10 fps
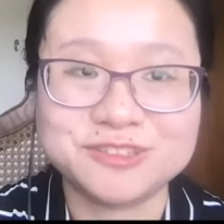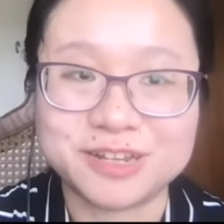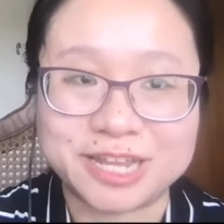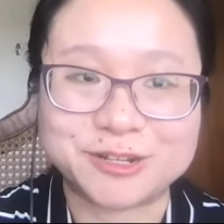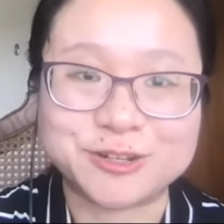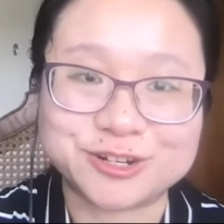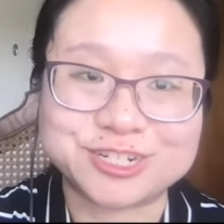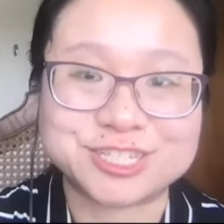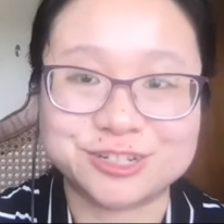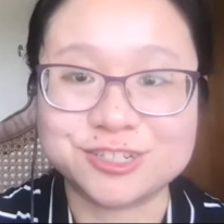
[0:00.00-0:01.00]
ignore the
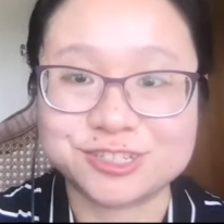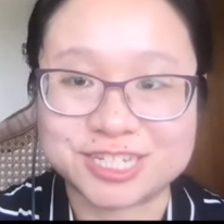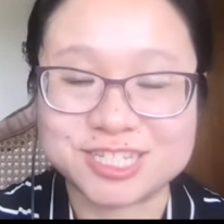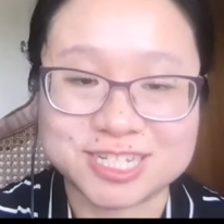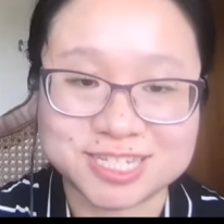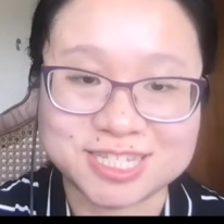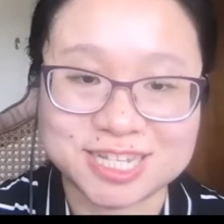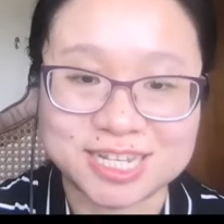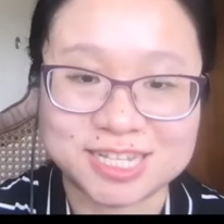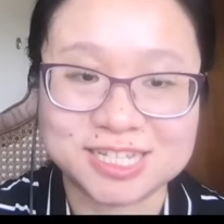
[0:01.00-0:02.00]
social
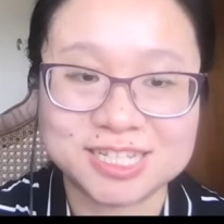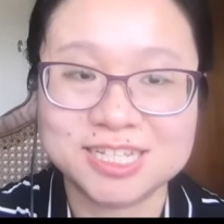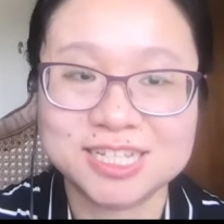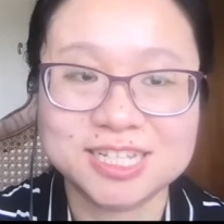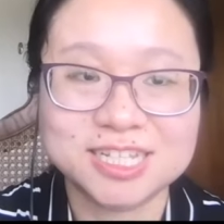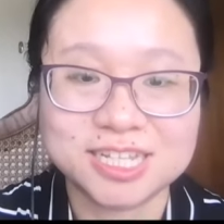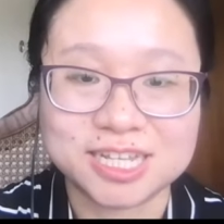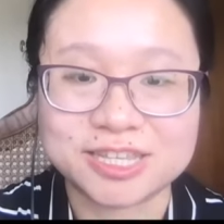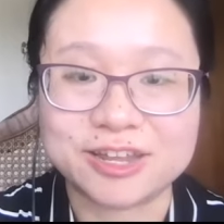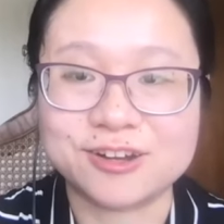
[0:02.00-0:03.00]
distancing.
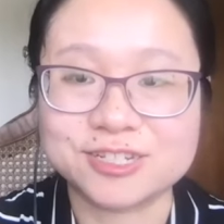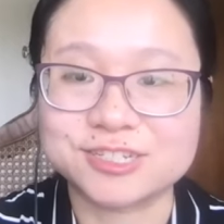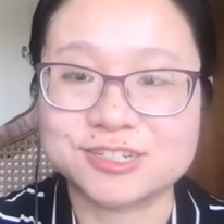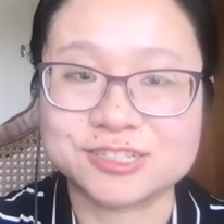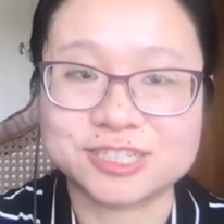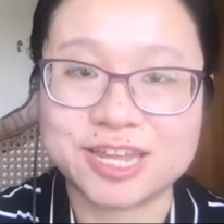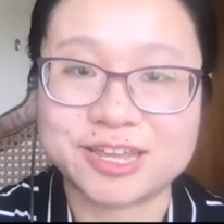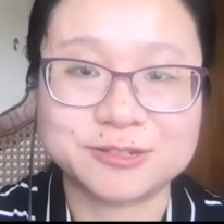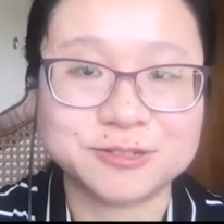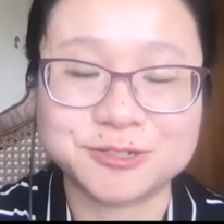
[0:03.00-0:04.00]
And they also
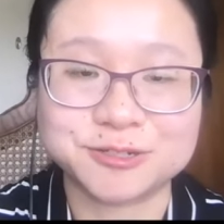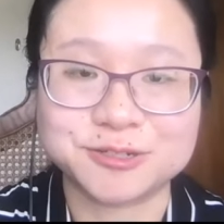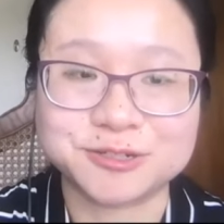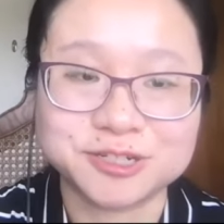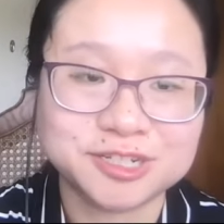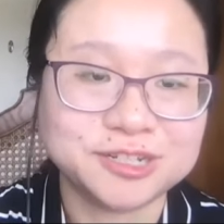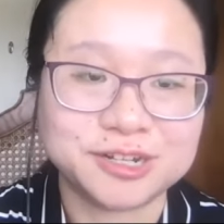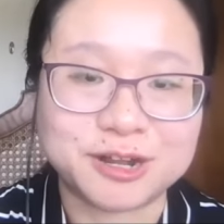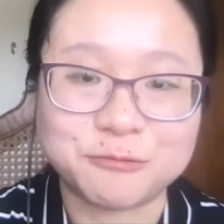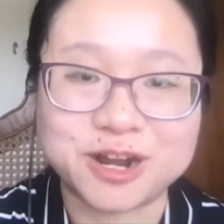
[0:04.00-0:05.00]
tend to
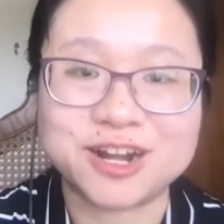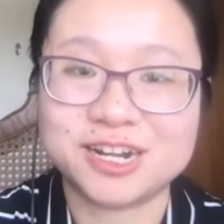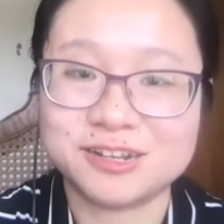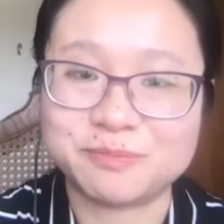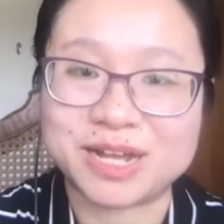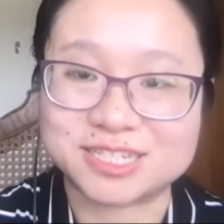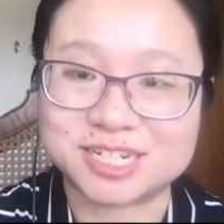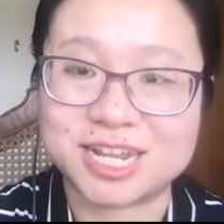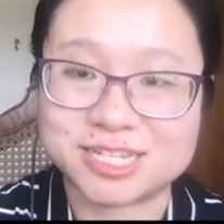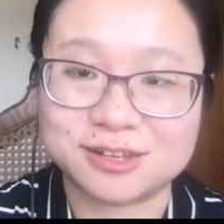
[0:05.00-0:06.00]
wear a mask
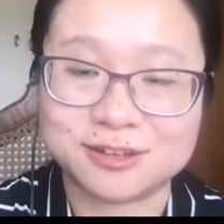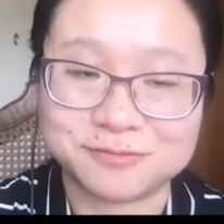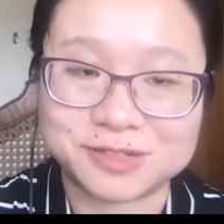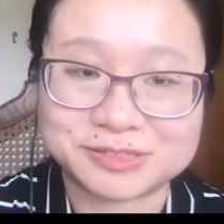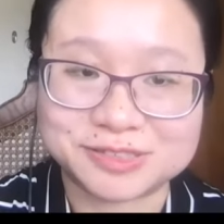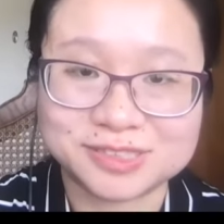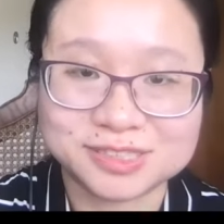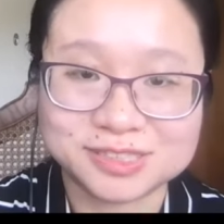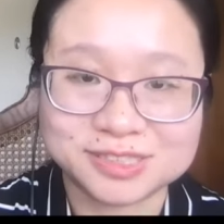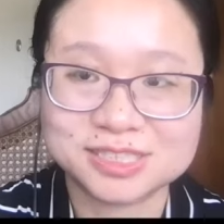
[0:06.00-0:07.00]
less often.
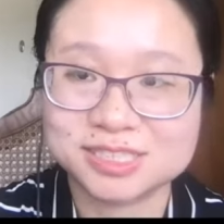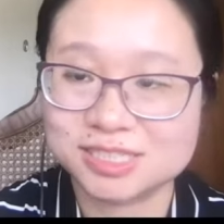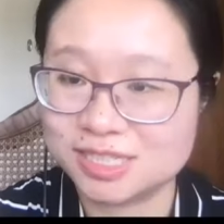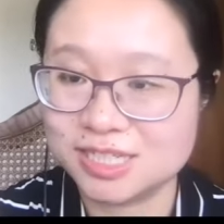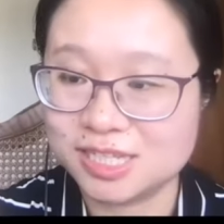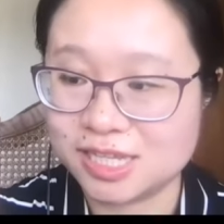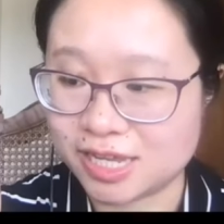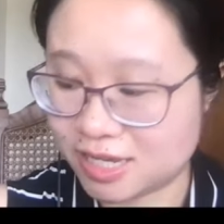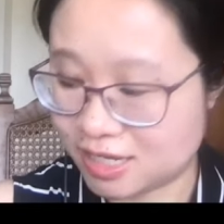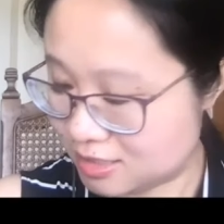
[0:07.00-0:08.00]

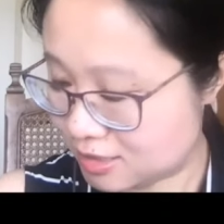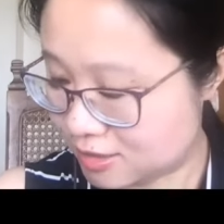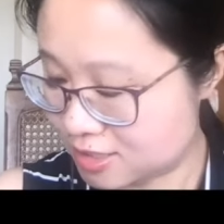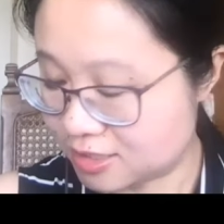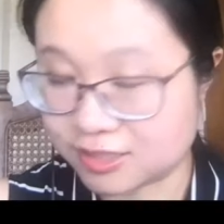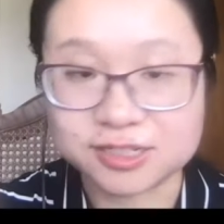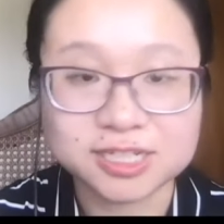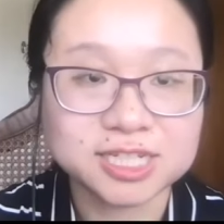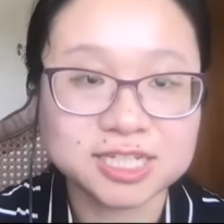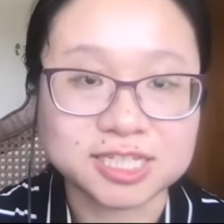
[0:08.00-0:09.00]
And also
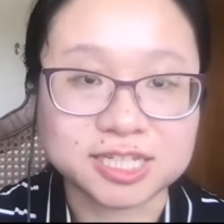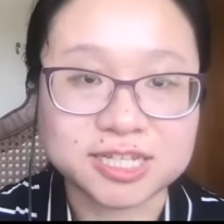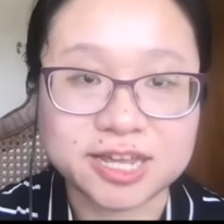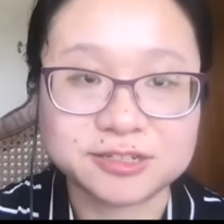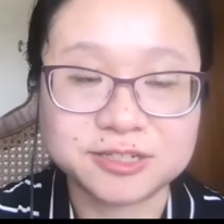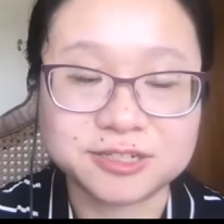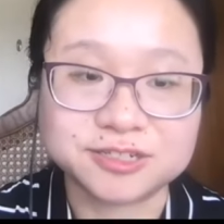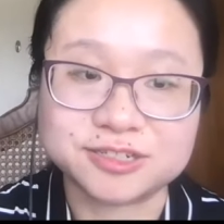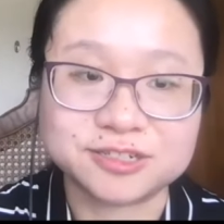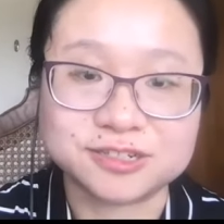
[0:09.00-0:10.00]
they tend
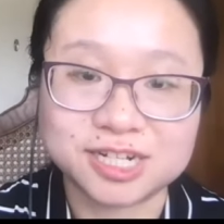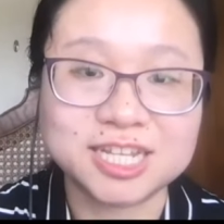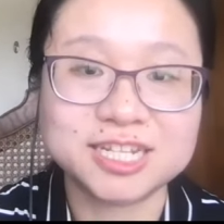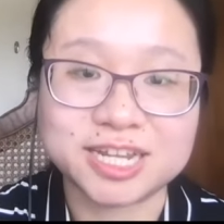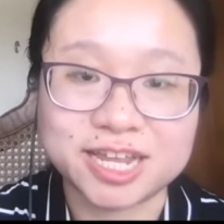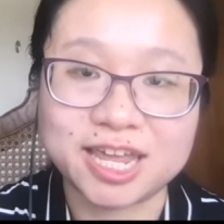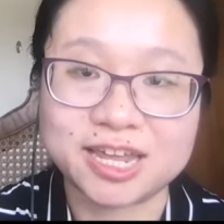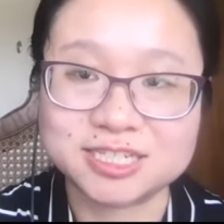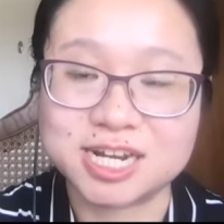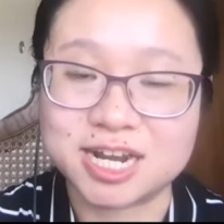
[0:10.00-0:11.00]
to clean their
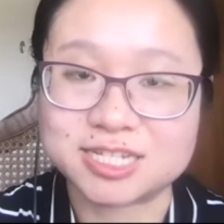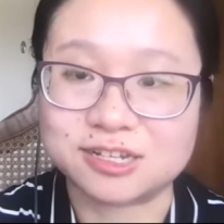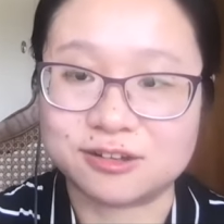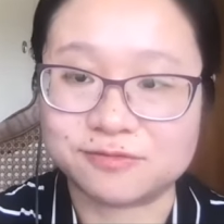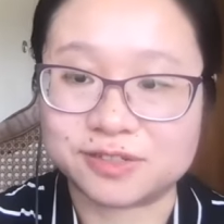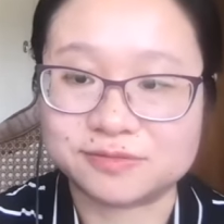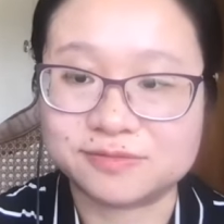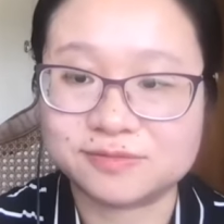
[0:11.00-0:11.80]
hands less often.